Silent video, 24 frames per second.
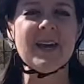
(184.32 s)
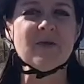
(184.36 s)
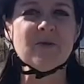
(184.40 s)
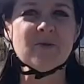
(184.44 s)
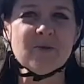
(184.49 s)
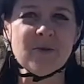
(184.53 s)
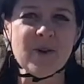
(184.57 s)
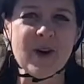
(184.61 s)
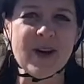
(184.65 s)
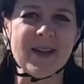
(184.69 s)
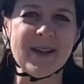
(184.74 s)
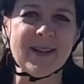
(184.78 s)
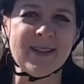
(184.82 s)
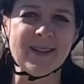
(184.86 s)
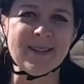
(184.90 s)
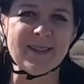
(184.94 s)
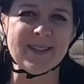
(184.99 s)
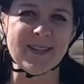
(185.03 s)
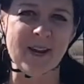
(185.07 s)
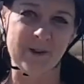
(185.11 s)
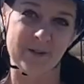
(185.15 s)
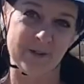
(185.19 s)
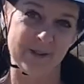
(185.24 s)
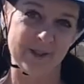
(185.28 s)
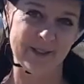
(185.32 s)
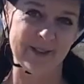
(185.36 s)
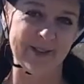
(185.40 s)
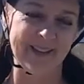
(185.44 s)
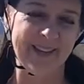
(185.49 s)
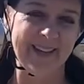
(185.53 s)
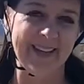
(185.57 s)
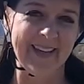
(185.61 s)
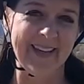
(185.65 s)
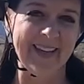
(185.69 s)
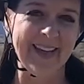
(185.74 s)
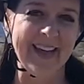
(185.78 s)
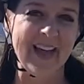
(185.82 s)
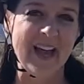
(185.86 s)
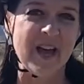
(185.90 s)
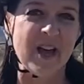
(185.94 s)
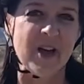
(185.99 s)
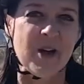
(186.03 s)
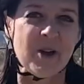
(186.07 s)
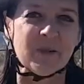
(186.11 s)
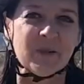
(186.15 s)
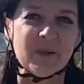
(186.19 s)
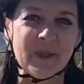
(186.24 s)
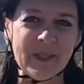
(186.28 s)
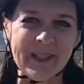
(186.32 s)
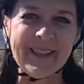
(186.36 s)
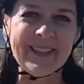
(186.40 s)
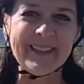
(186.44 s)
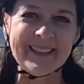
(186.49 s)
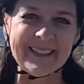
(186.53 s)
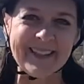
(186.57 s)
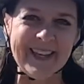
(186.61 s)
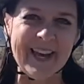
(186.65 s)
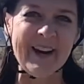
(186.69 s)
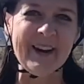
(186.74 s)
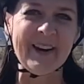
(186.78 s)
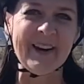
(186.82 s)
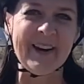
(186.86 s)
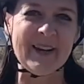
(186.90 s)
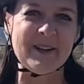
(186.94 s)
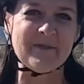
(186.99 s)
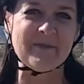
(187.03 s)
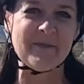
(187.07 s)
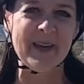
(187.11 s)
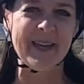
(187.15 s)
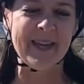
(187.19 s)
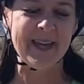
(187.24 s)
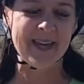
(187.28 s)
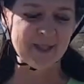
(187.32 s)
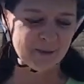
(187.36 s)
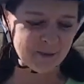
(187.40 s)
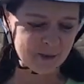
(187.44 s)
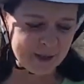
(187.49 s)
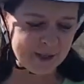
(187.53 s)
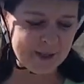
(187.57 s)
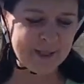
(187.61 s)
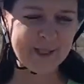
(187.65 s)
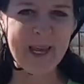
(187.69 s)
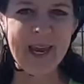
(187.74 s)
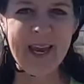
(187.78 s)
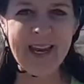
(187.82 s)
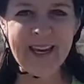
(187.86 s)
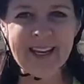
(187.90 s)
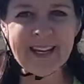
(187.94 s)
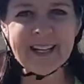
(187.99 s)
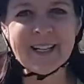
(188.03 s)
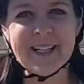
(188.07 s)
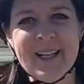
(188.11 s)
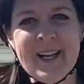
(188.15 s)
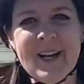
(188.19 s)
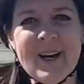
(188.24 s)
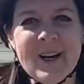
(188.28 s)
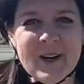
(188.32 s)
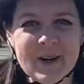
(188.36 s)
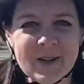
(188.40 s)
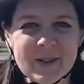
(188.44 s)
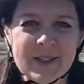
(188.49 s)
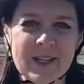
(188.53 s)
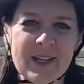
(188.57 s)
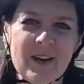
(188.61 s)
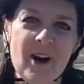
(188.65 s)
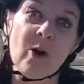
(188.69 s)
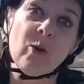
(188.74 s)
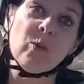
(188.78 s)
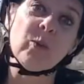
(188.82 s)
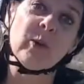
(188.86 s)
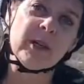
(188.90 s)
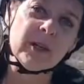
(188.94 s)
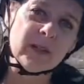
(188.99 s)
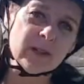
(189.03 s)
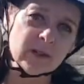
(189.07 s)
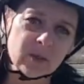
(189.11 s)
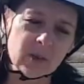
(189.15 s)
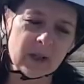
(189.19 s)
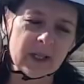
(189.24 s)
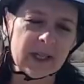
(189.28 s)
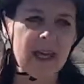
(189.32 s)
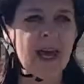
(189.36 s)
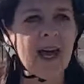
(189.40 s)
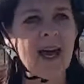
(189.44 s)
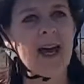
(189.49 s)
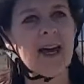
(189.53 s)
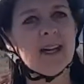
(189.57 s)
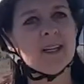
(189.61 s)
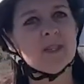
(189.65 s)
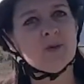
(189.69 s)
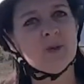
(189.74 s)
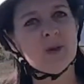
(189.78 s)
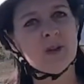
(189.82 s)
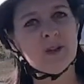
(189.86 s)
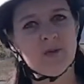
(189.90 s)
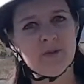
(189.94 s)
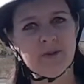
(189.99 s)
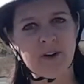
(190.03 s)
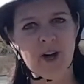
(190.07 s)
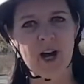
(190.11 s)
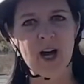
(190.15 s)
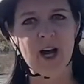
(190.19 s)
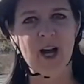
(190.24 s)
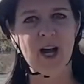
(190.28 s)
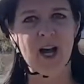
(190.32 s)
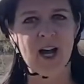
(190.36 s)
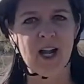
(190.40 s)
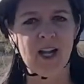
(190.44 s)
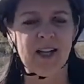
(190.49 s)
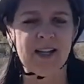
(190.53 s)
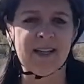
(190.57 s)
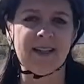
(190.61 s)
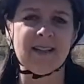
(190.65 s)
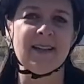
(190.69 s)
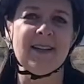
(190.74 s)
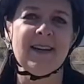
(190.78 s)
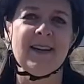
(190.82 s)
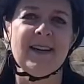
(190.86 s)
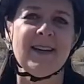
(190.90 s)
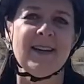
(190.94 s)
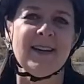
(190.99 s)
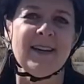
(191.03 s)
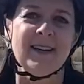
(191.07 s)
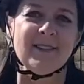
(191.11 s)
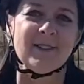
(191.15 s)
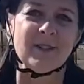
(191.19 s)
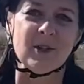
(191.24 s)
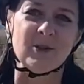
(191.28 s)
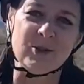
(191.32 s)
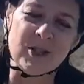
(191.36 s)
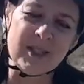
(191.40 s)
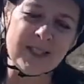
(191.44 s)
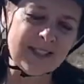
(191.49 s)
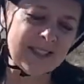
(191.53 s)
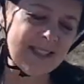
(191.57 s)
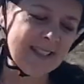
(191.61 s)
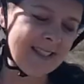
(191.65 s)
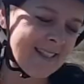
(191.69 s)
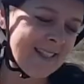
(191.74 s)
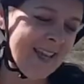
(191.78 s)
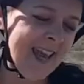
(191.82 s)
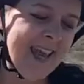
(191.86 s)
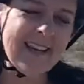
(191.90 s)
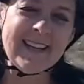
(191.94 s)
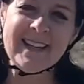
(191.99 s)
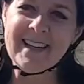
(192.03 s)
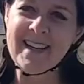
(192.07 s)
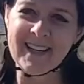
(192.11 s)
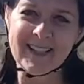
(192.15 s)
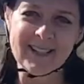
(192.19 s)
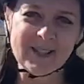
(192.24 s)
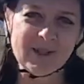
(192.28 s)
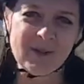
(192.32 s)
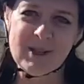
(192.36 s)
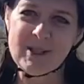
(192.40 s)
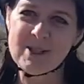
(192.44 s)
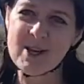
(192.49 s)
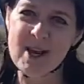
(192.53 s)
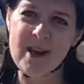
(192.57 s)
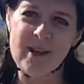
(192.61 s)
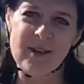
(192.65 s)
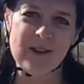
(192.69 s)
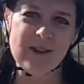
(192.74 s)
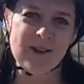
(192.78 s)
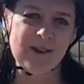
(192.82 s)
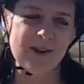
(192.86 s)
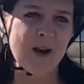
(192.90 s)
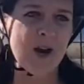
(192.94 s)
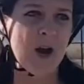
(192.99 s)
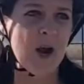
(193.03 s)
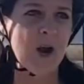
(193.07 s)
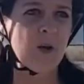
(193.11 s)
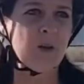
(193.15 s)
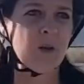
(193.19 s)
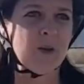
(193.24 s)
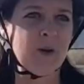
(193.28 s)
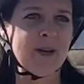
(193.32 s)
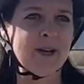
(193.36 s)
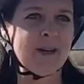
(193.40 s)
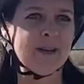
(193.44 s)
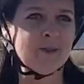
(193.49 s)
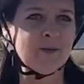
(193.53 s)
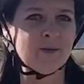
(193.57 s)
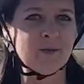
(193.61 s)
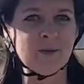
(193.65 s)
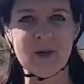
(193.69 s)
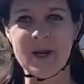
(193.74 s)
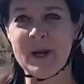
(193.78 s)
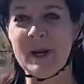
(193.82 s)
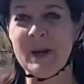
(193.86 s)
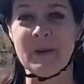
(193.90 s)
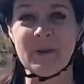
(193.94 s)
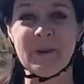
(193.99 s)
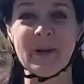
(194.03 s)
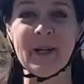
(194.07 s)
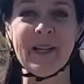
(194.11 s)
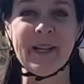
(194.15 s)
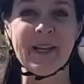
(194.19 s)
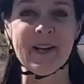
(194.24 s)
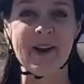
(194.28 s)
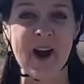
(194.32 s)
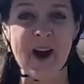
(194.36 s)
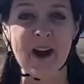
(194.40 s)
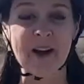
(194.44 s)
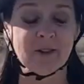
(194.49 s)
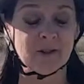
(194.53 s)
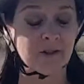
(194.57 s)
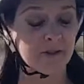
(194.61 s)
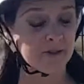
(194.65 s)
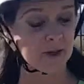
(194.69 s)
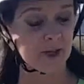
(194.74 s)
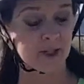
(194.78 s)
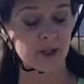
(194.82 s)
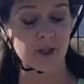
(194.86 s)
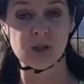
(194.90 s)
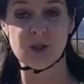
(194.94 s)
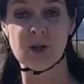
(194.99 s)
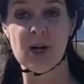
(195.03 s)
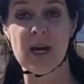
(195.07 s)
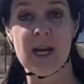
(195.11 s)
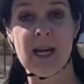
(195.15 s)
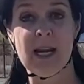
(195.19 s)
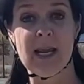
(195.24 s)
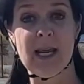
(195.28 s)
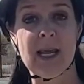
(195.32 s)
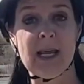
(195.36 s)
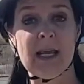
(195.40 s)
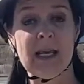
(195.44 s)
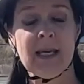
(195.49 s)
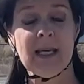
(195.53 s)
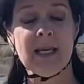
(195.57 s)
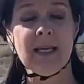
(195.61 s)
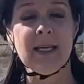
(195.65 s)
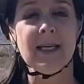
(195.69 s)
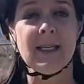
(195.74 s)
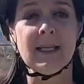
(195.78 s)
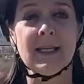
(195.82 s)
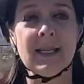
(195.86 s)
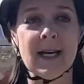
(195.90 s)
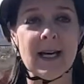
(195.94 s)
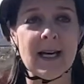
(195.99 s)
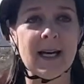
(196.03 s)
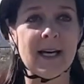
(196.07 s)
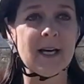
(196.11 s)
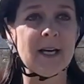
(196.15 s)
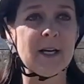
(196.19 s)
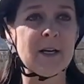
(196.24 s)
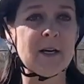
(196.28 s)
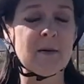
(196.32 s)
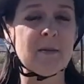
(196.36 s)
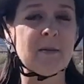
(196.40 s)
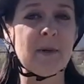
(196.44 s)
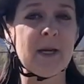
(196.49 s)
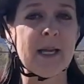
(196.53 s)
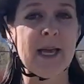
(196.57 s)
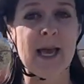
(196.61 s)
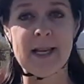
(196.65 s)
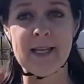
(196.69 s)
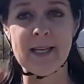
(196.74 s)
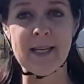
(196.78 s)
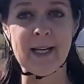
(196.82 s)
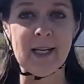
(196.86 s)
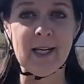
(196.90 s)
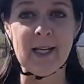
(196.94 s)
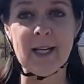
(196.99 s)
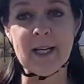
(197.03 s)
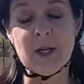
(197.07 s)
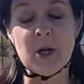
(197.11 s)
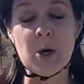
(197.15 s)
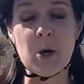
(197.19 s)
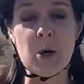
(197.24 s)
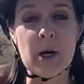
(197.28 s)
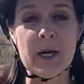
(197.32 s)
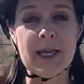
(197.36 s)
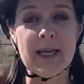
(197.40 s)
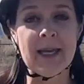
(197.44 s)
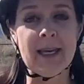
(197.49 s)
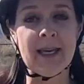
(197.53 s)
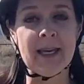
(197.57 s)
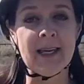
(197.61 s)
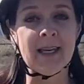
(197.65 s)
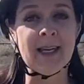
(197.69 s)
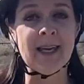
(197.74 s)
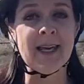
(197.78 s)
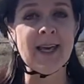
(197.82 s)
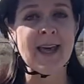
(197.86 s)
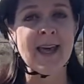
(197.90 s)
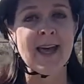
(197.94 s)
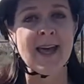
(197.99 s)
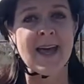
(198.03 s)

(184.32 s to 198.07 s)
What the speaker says: it was definitely really scary because we're skating close and our wheels would catch, we'd fall, and so just to skate next to each other was really hard, frustrating, a little annoying,